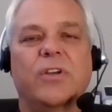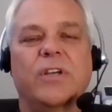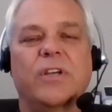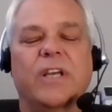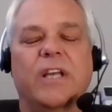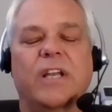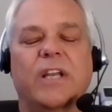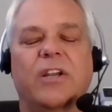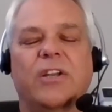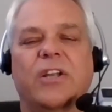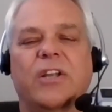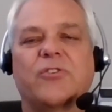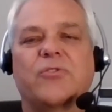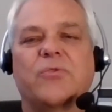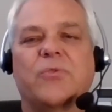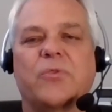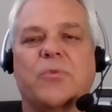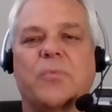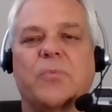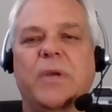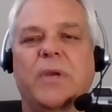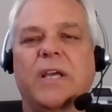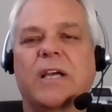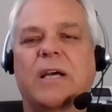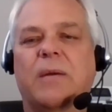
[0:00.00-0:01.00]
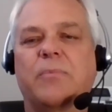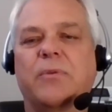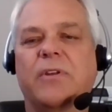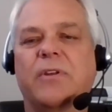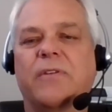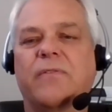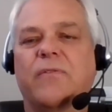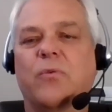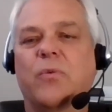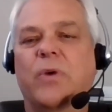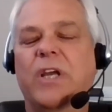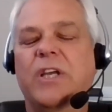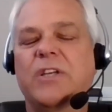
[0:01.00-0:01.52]
you can get in touch with me a couple
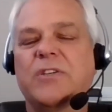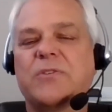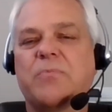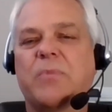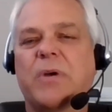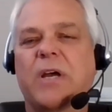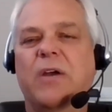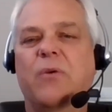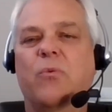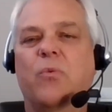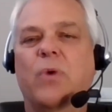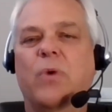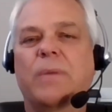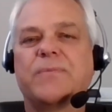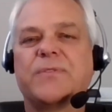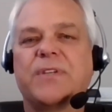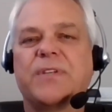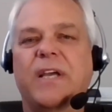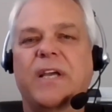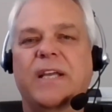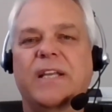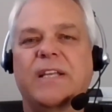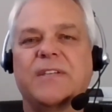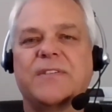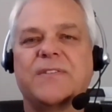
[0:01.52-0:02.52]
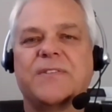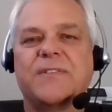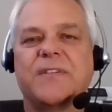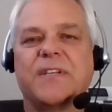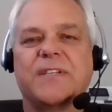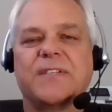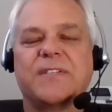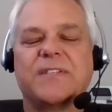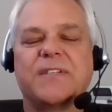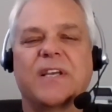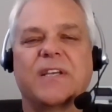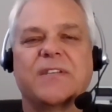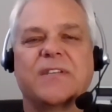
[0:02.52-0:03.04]
different ways. My website is
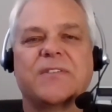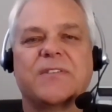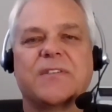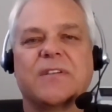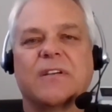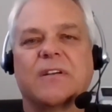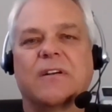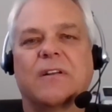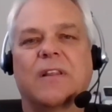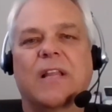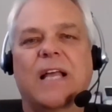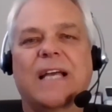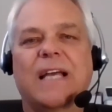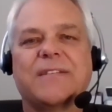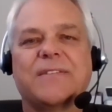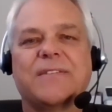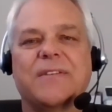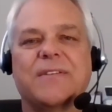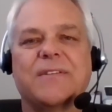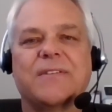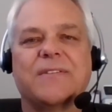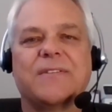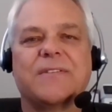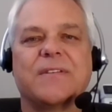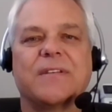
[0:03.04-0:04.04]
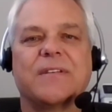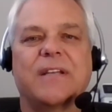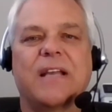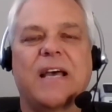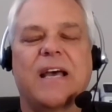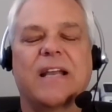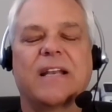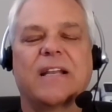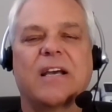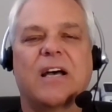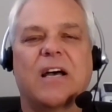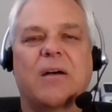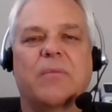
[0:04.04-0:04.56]

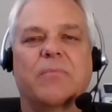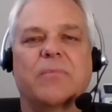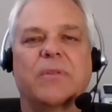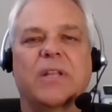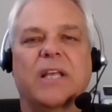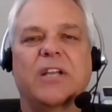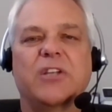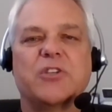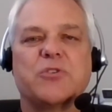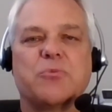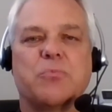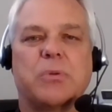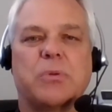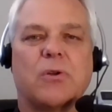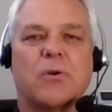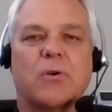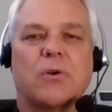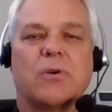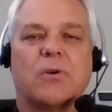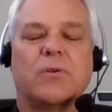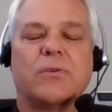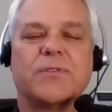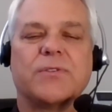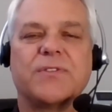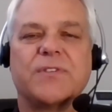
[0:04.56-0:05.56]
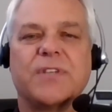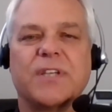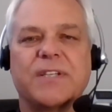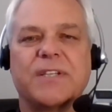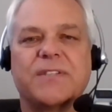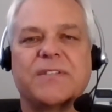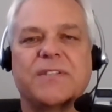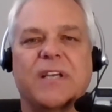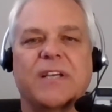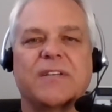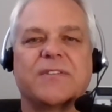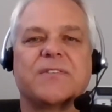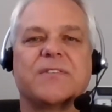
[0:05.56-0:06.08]
successclasses.com. That is plural,
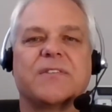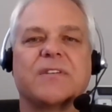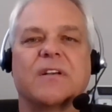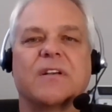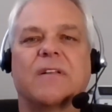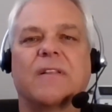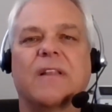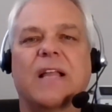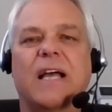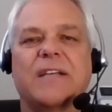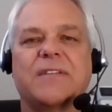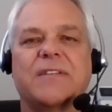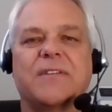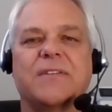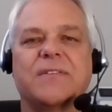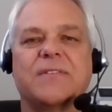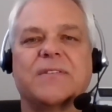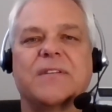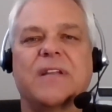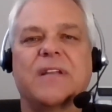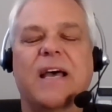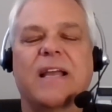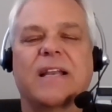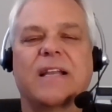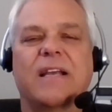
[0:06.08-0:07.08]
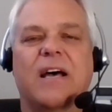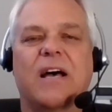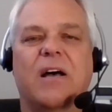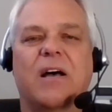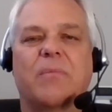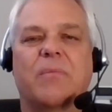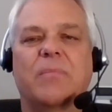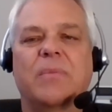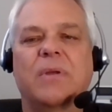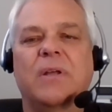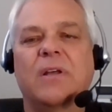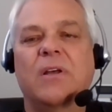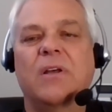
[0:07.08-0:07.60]

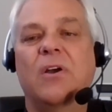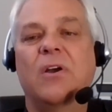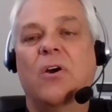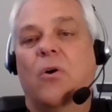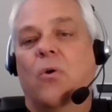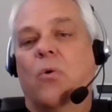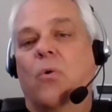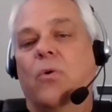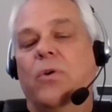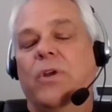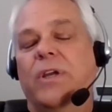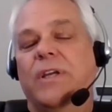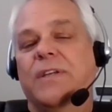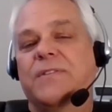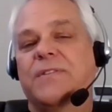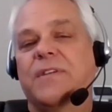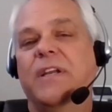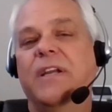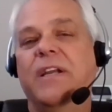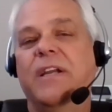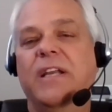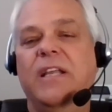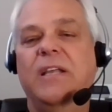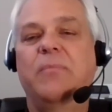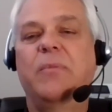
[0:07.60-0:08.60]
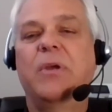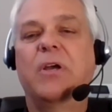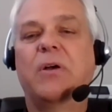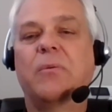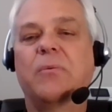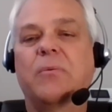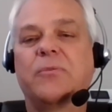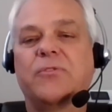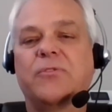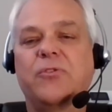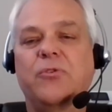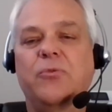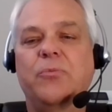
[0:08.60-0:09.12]
successclasses.com. Or you can send an email
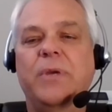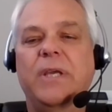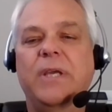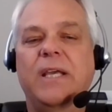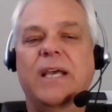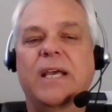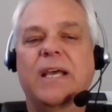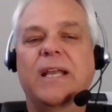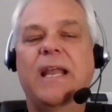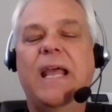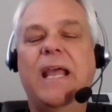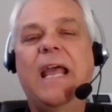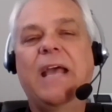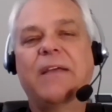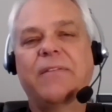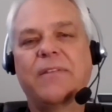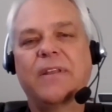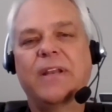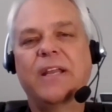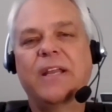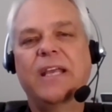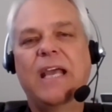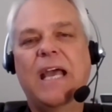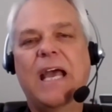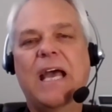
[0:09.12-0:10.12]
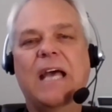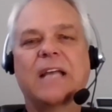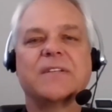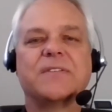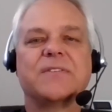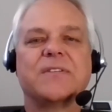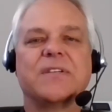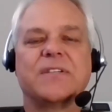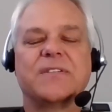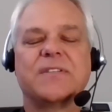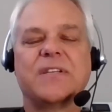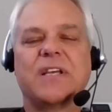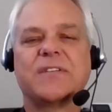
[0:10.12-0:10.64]
to me at
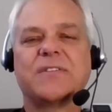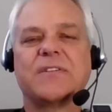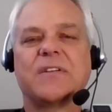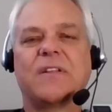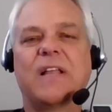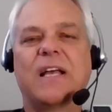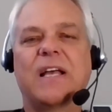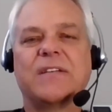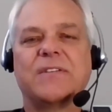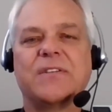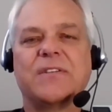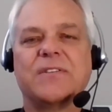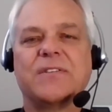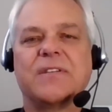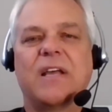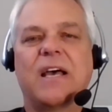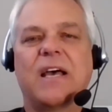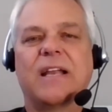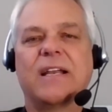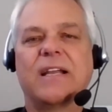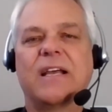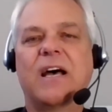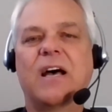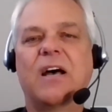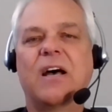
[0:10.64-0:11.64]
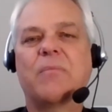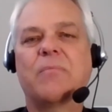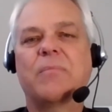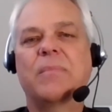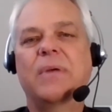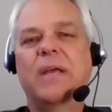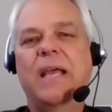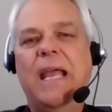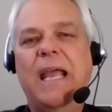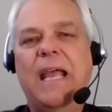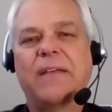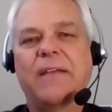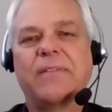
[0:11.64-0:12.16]
anthony@successclasses.com,
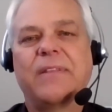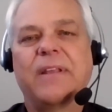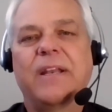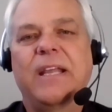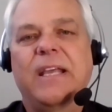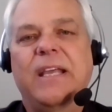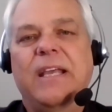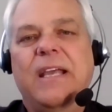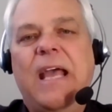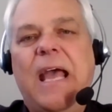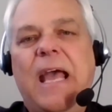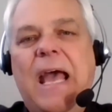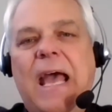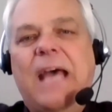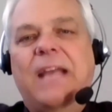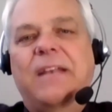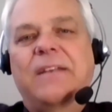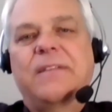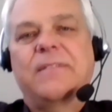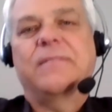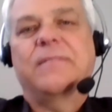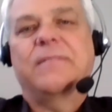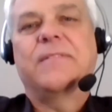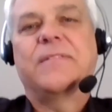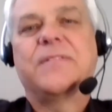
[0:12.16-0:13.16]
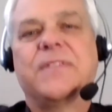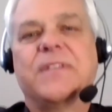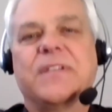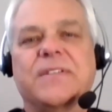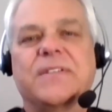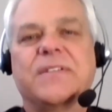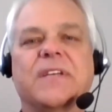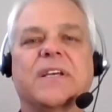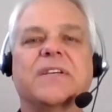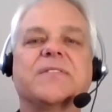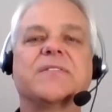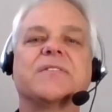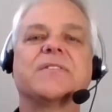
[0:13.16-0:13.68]

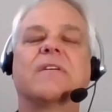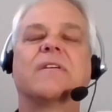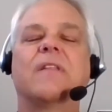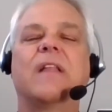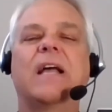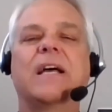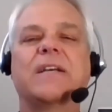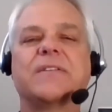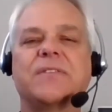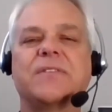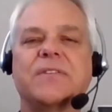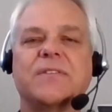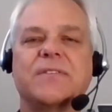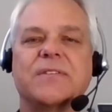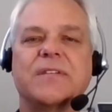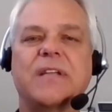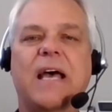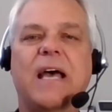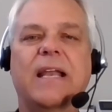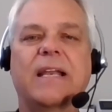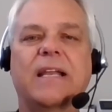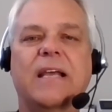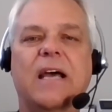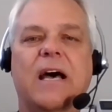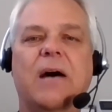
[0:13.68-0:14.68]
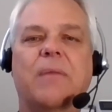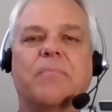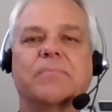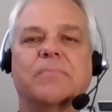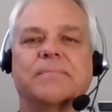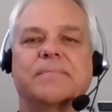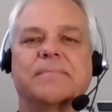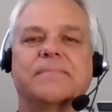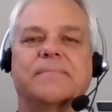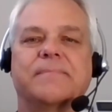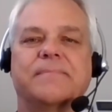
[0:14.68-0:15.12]
anthony@successclasses.com.